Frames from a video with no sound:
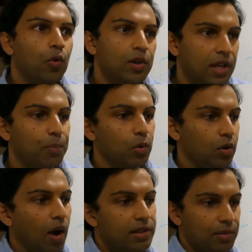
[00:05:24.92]
example,
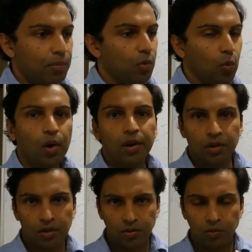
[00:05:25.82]
guys at
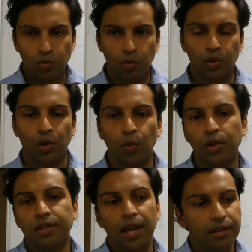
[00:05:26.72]
work, you know, were
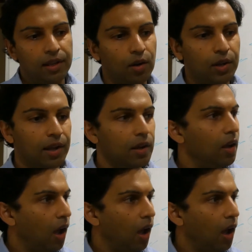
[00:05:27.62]
saying that, okay,